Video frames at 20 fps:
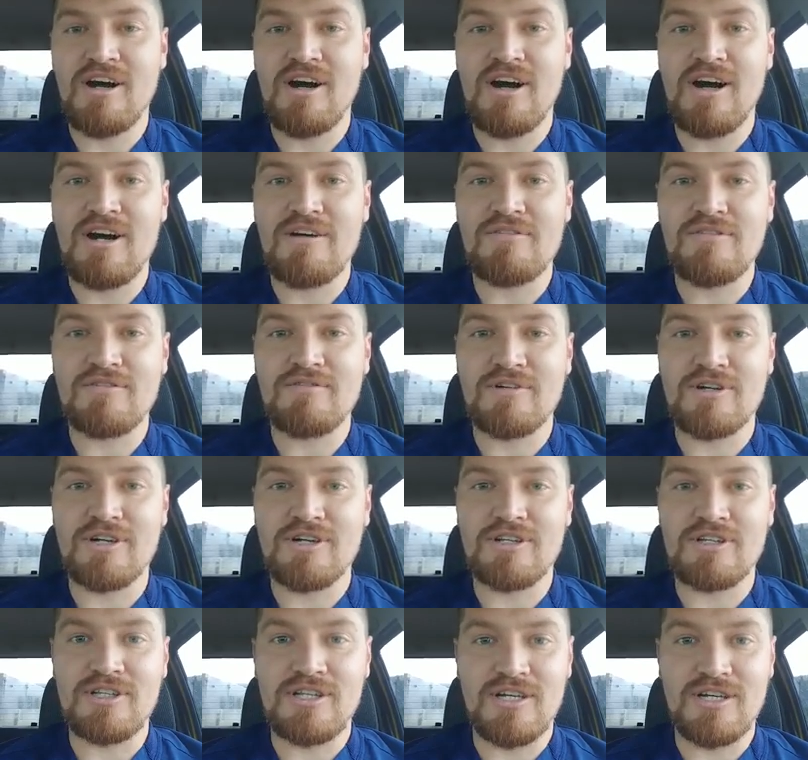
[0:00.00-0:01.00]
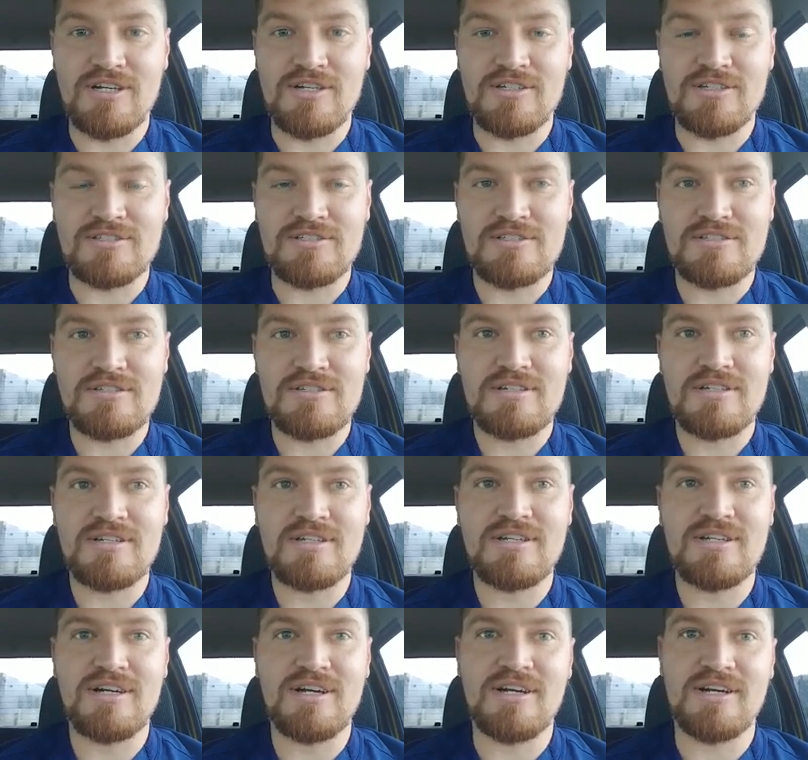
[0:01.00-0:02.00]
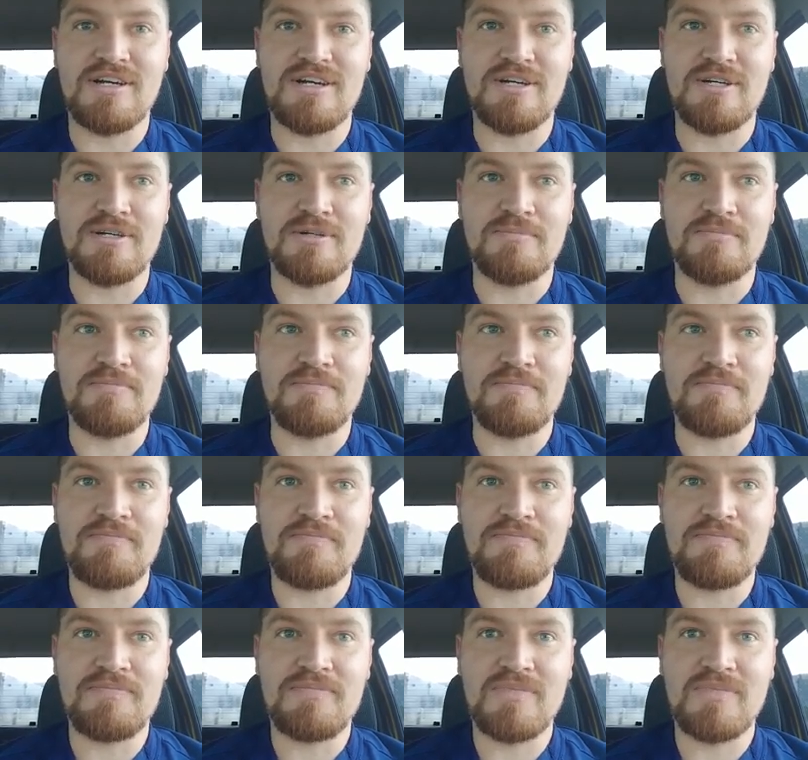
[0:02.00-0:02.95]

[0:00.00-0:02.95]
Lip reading: off of her lungs, and